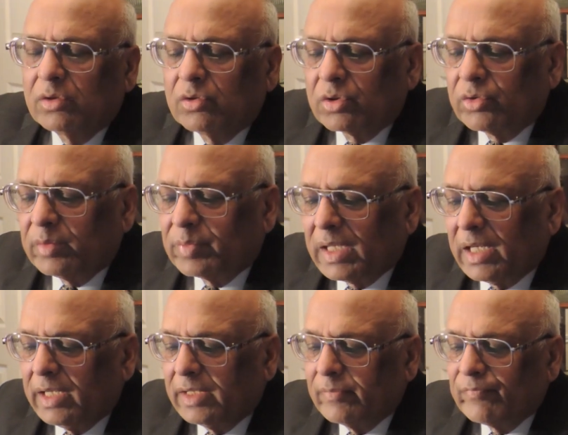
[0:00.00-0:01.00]
Guru
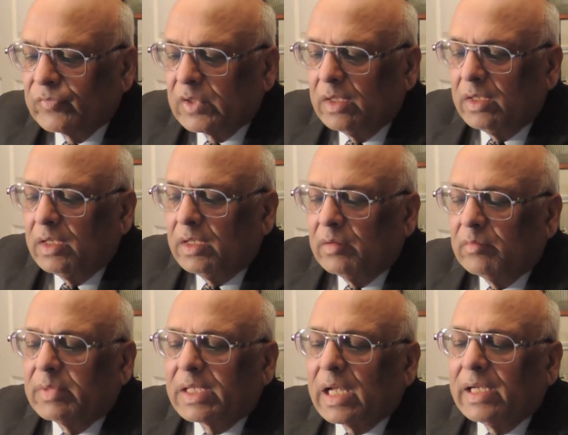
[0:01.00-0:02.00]
replied,
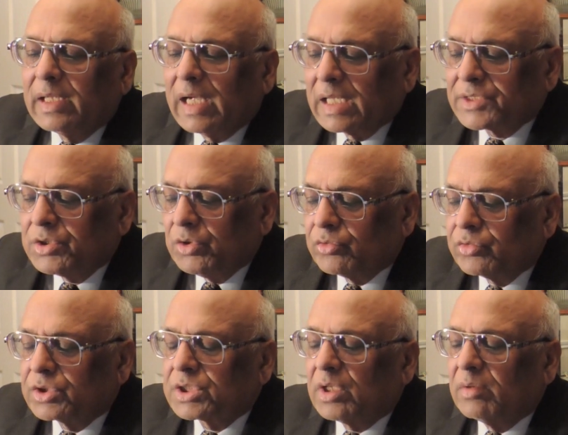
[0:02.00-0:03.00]
but I asked you
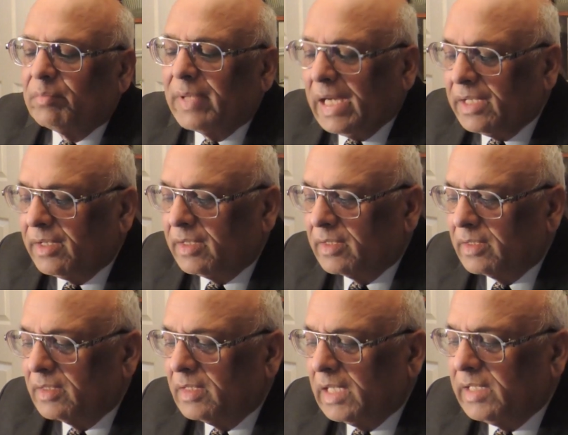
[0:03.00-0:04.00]
to stop biting.
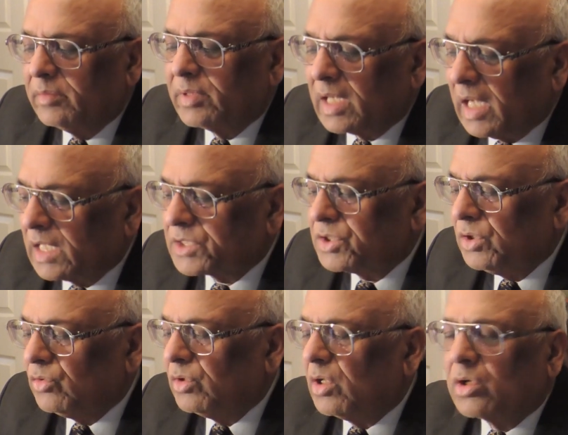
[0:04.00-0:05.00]
I never asked
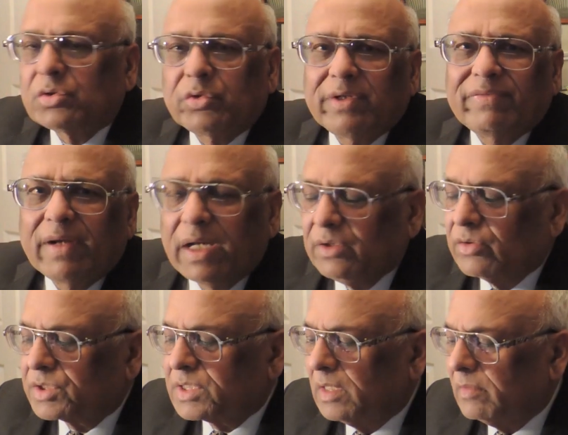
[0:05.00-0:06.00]
you not to defend
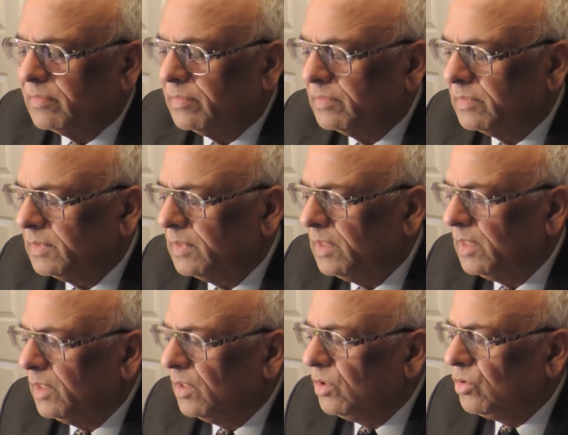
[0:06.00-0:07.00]
yourself.
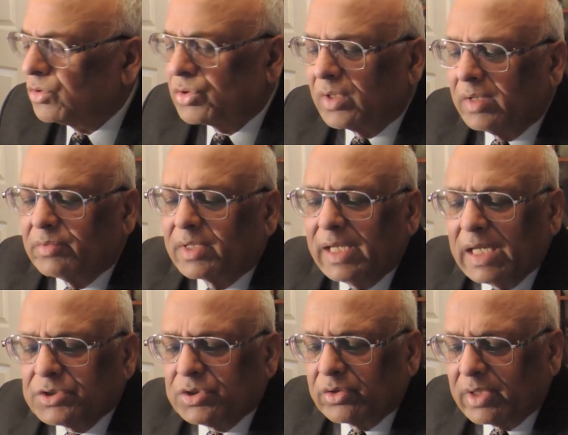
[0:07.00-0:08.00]
You should have
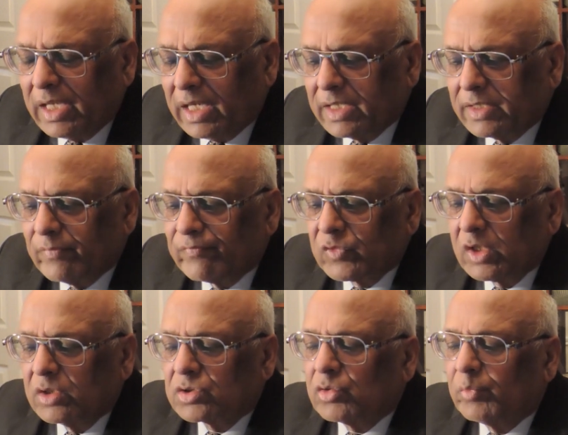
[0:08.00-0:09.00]
raised your head
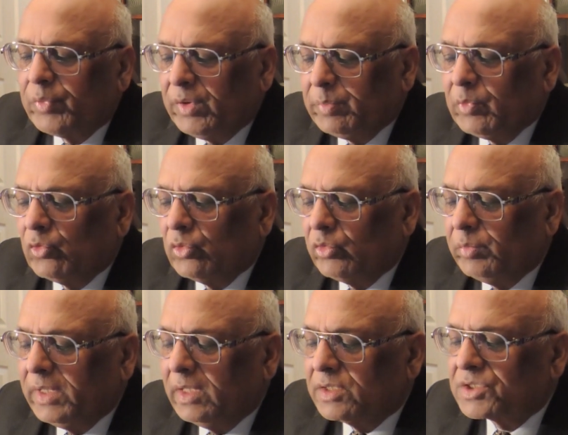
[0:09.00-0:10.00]
so people
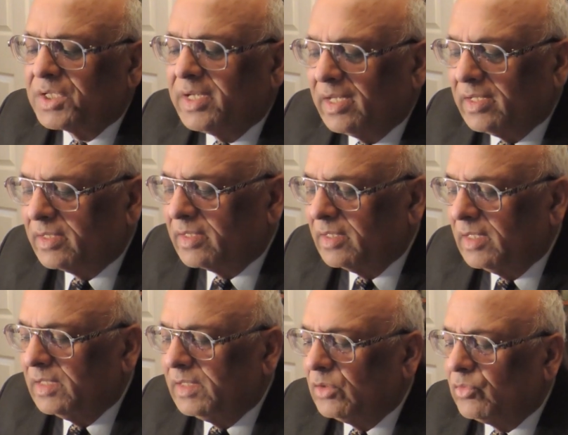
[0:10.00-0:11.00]
would be scared
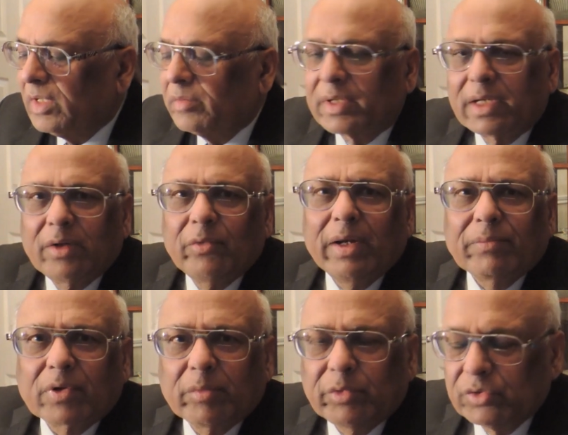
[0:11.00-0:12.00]
and they would have run
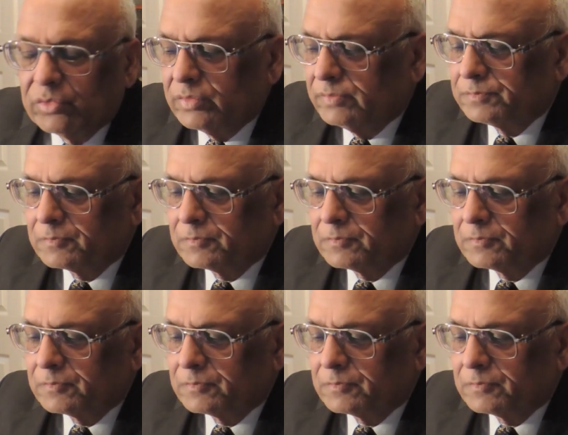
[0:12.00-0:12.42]
away from you.